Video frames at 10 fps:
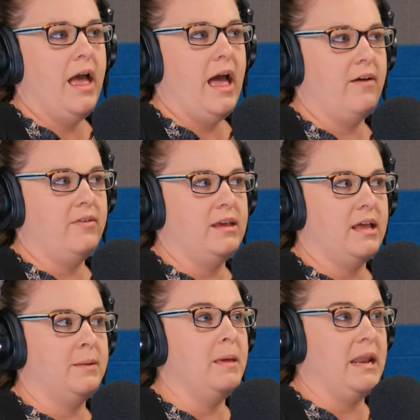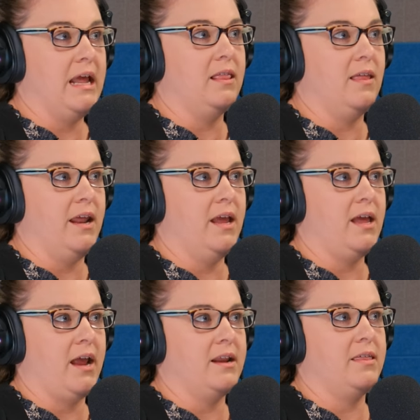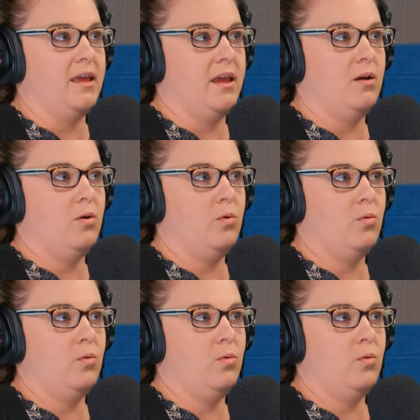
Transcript: having a minute clinic kind of thing